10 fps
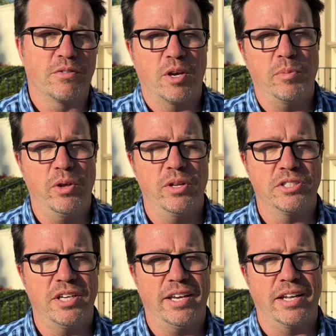
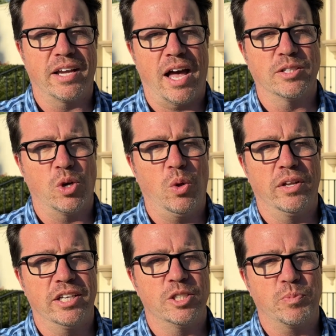community and God's
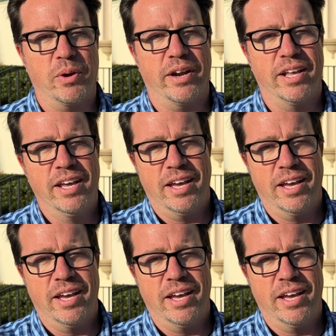Holy Spirit.